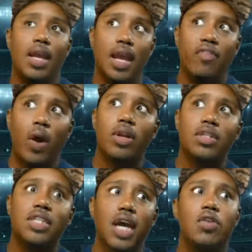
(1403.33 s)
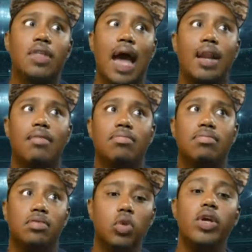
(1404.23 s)
If I were to tell you that
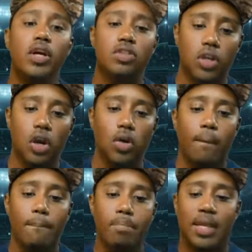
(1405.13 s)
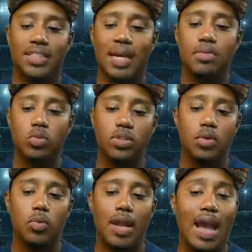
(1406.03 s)
2 years ago that Jameis
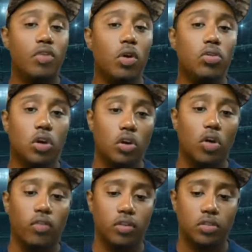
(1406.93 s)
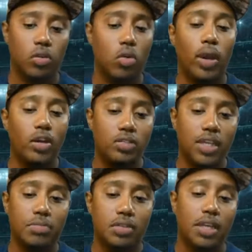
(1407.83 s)
Winston would have no turnovers or no
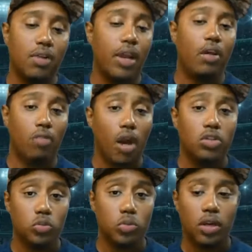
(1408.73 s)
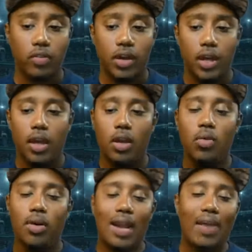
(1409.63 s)
interceptions and Aaron Rodgers would have, you
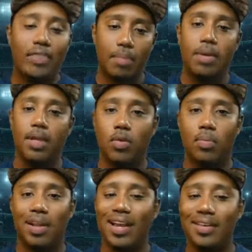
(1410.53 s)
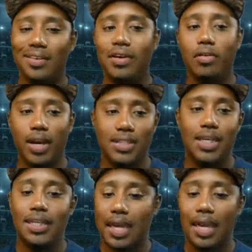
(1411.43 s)
would have laughed at me. You would have been like, dude, you're crazy.
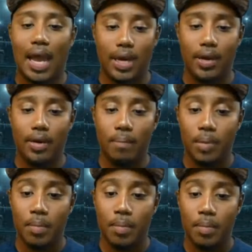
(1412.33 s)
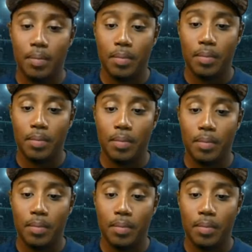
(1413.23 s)
Get the hell out of here. But that's exactly
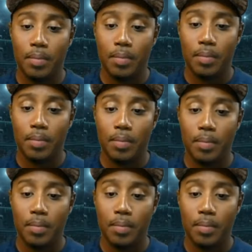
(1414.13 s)
what happened today.